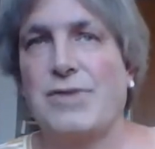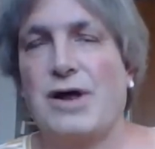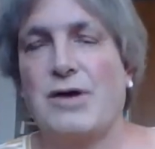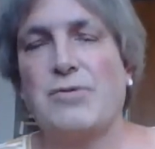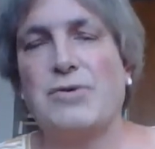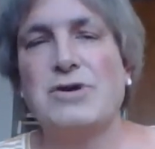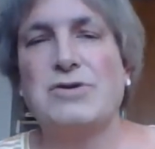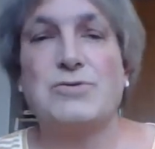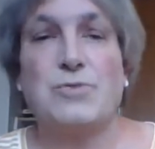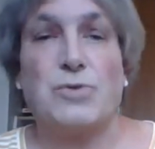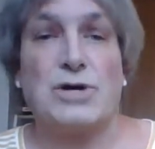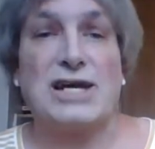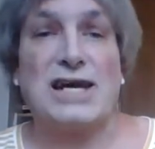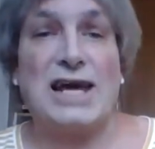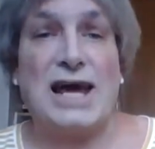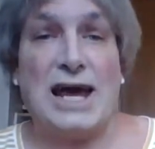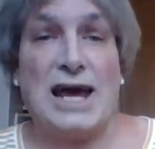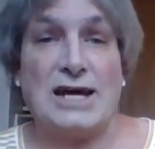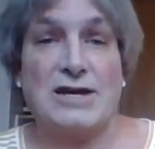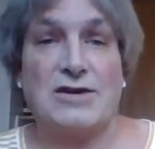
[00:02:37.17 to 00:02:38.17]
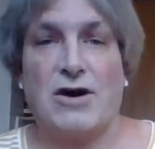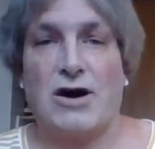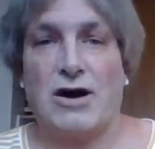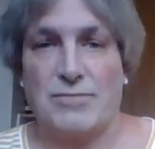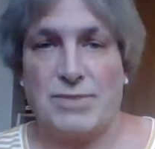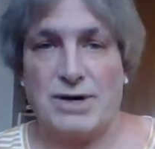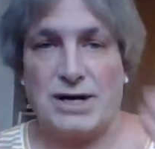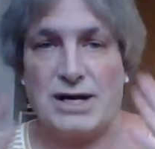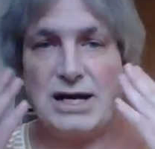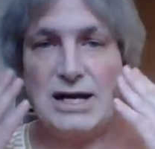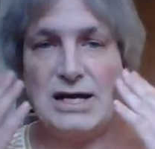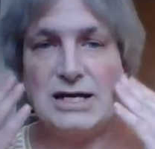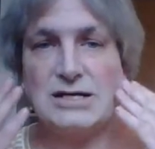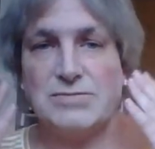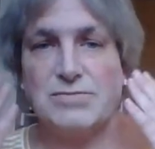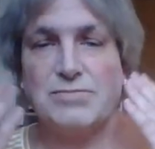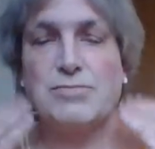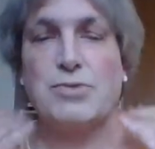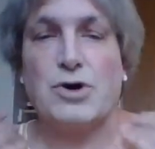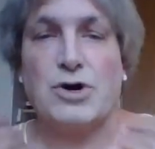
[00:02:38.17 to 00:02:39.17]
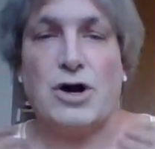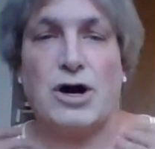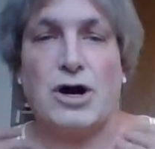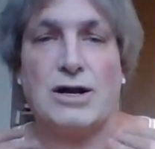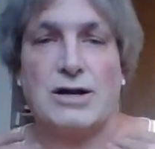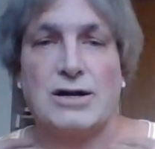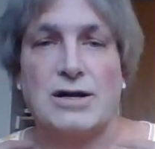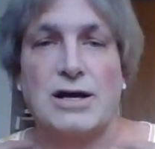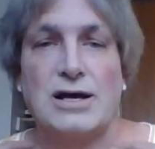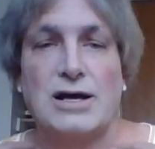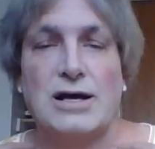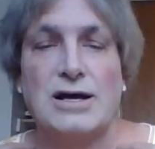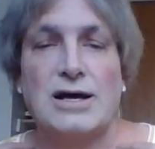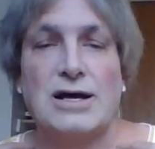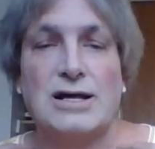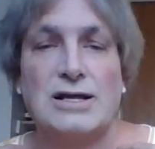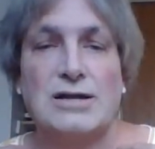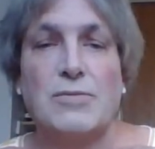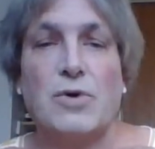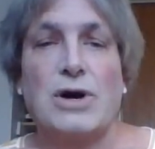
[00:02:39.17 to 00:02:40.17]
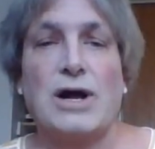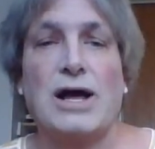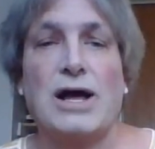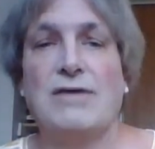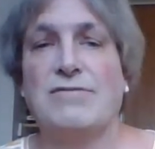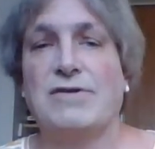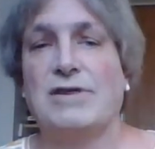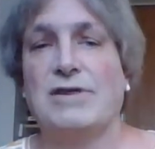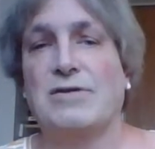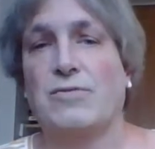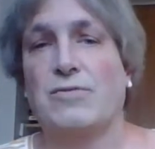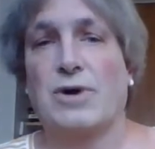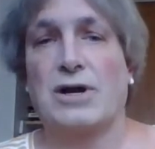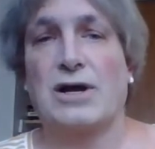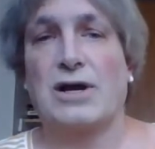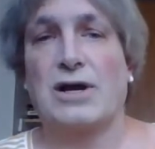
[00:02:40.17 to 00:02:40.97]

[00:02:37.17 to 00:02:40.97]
to use the word caked on, but it is put on a little more heavy than what